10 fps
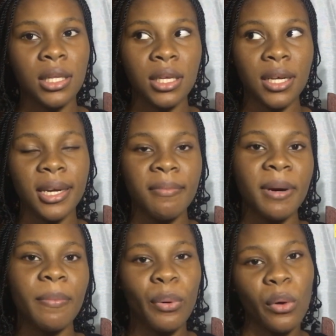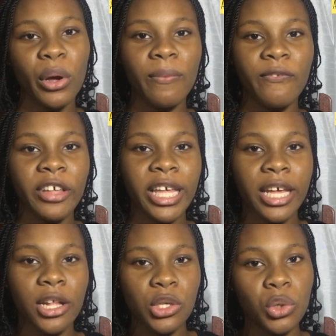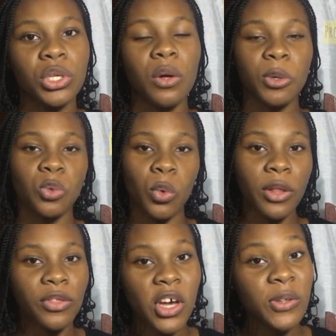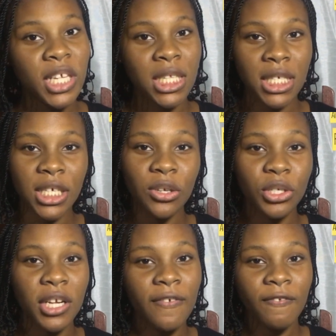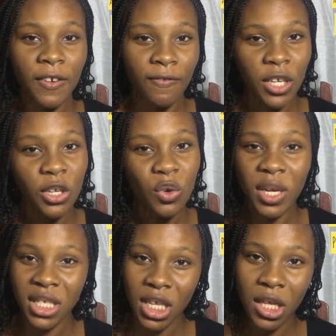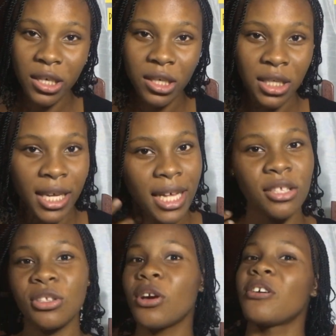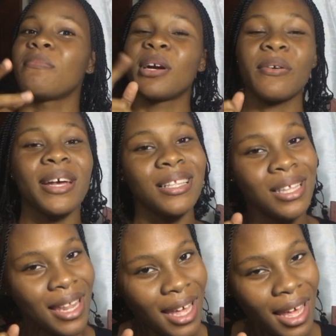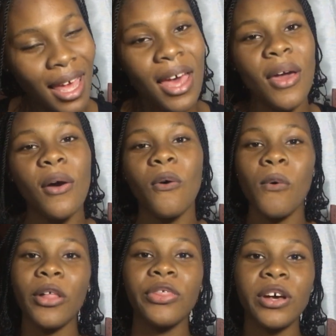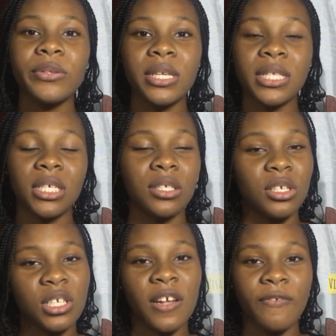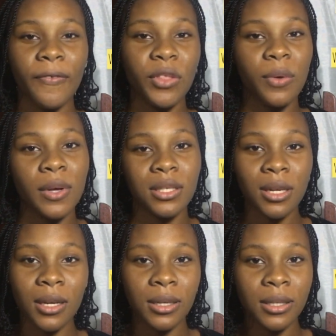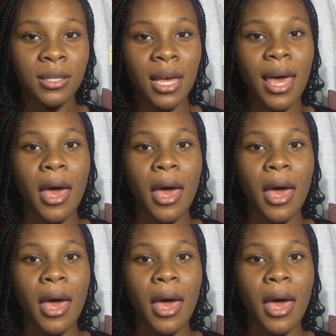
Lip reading: Then my program fee in total was 1,650 US dollars. Yes, you heard me correctly, 1,650 US dollars.